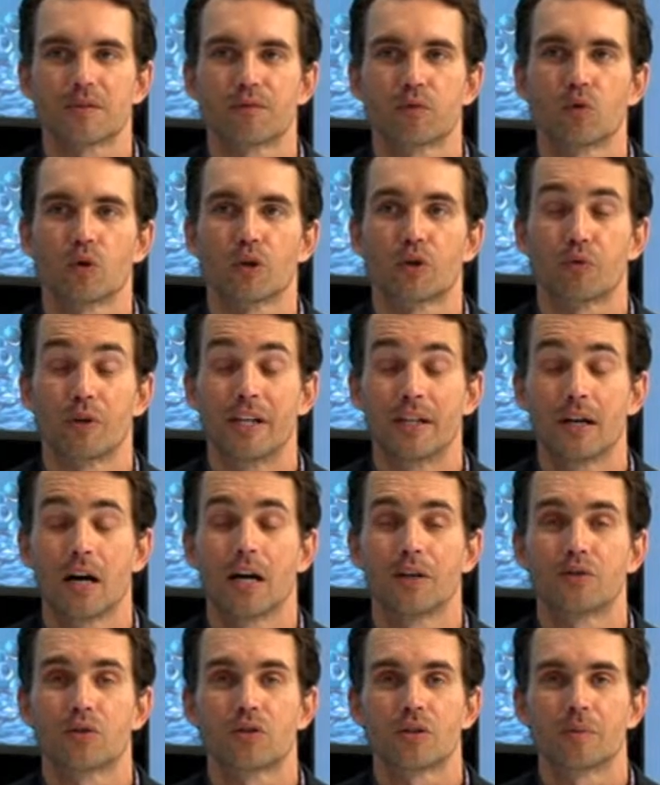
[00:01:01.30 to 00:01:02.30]
for green
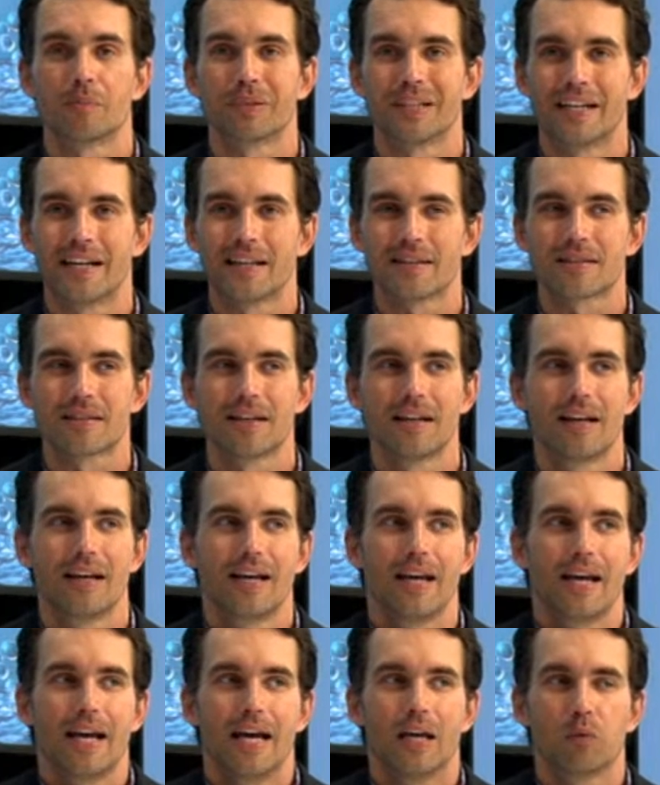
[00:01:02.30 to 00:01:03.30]
hydrogen plants,
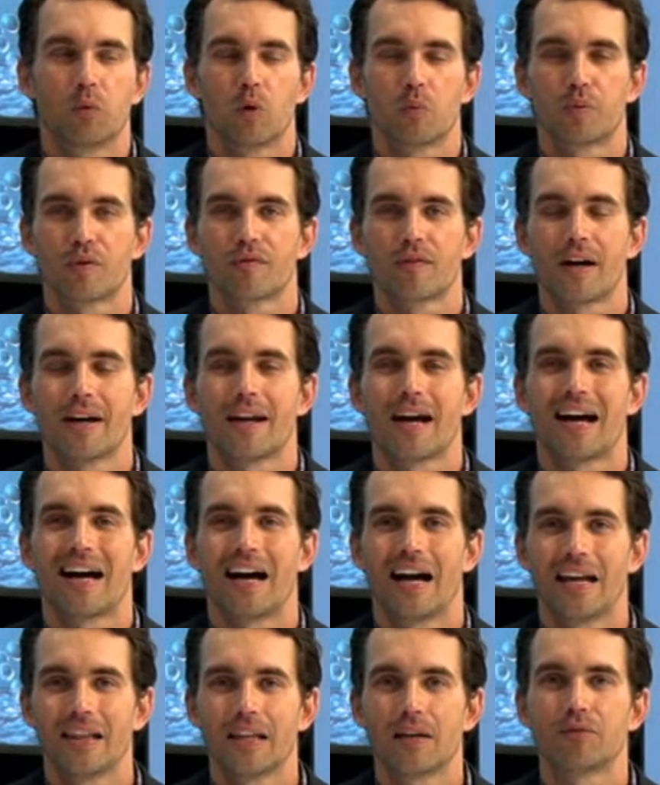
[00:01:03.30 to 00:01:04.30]
and we'll provide a
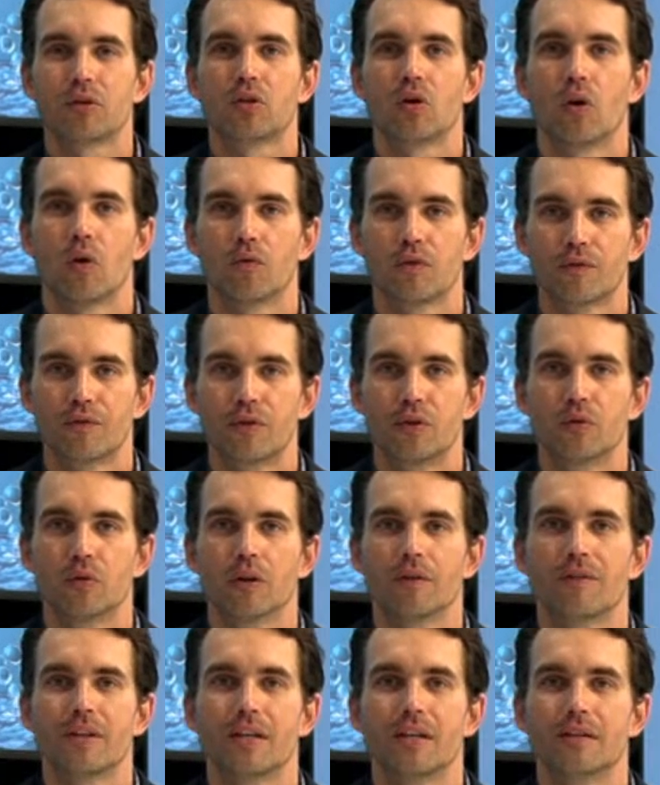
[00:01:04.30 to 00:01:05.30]
high-level overview
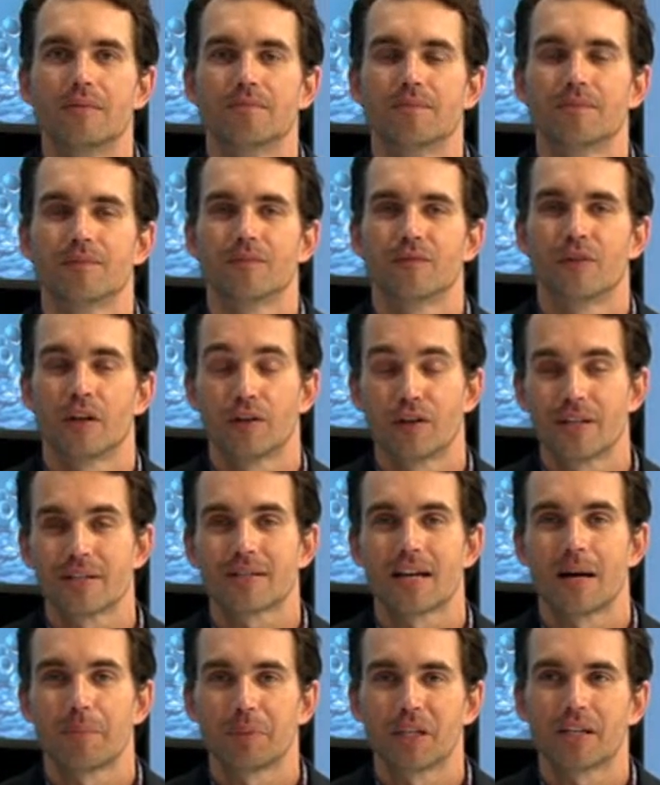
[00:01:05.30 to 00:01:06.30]
of the various
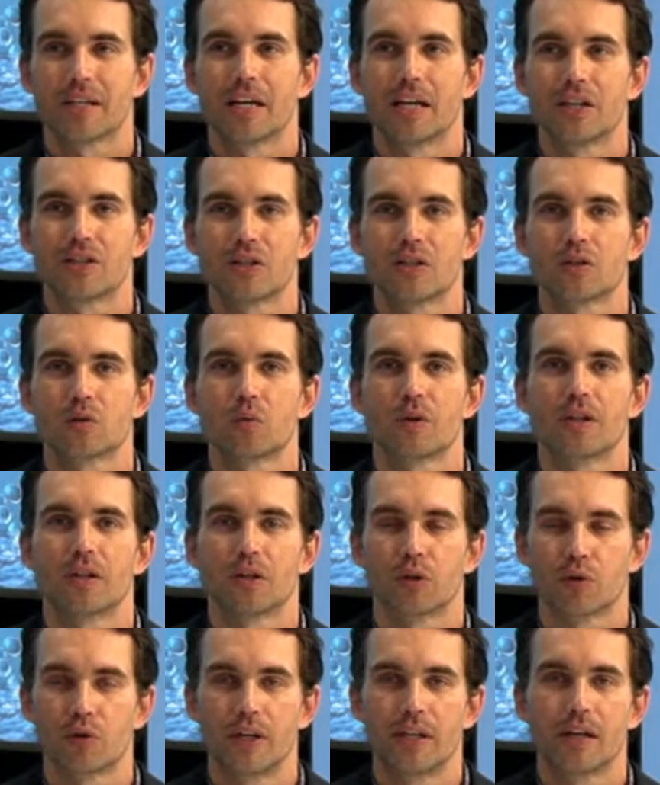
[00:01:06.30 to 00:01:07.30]
applications
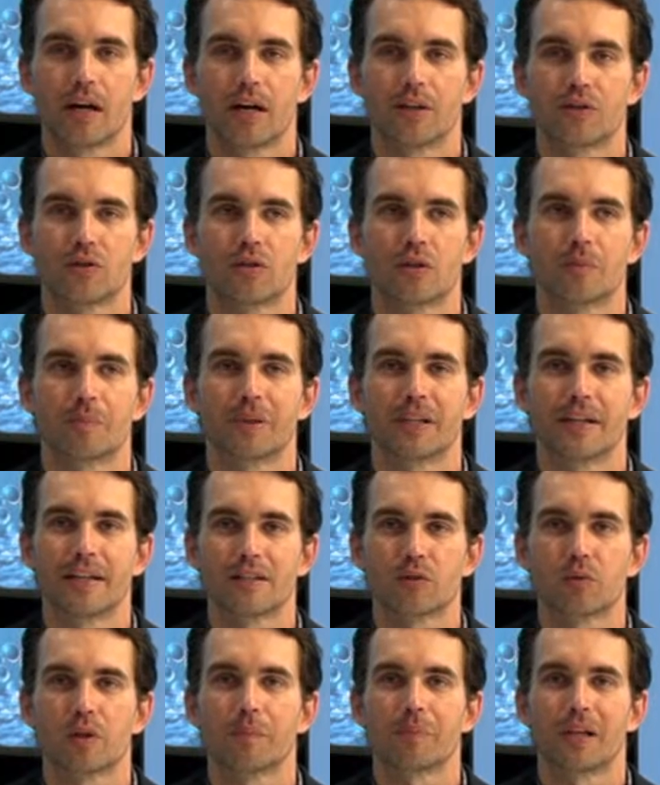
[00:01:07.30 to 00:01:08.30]
within green hydrogen
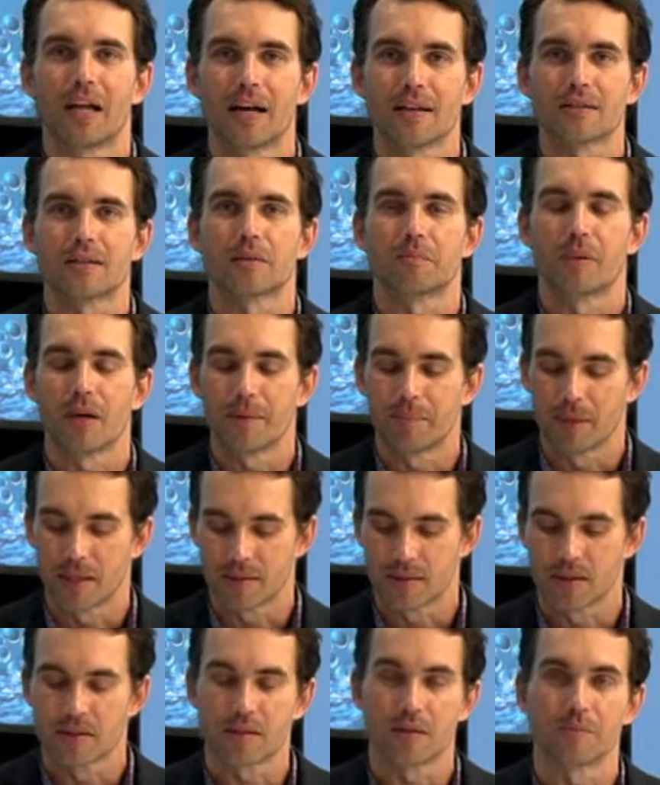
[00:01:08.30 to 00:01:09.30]
plants where plastic piping
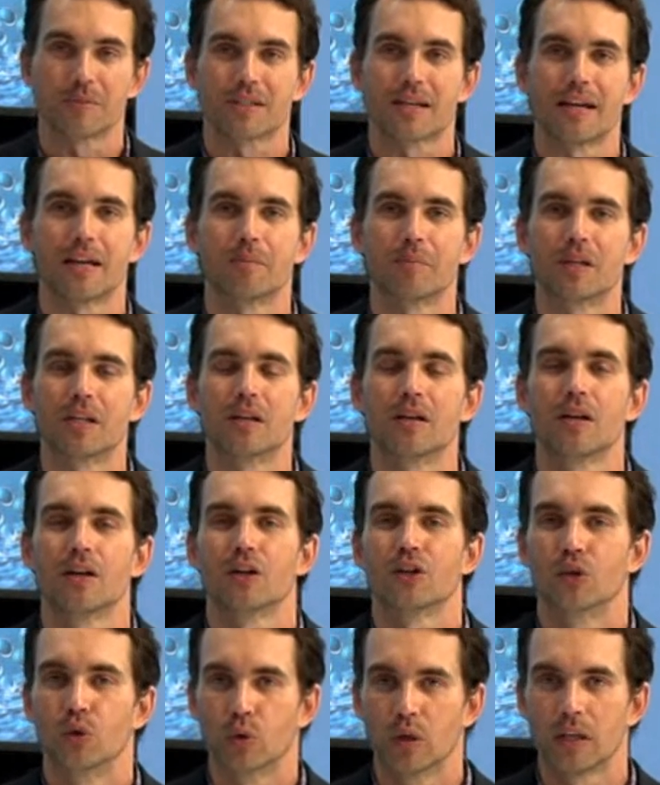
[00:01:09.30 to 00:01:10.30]
systems can be
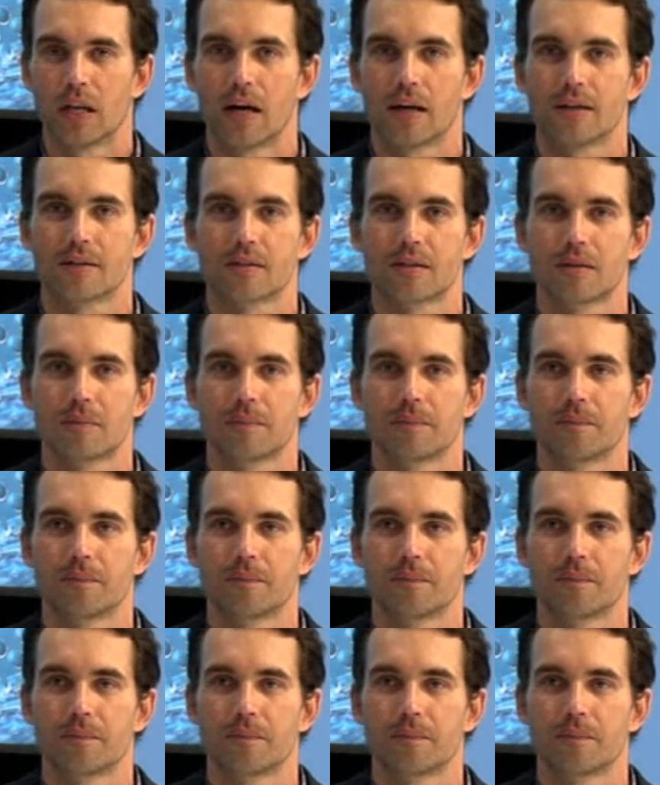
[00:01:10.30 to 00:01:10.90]
utilized.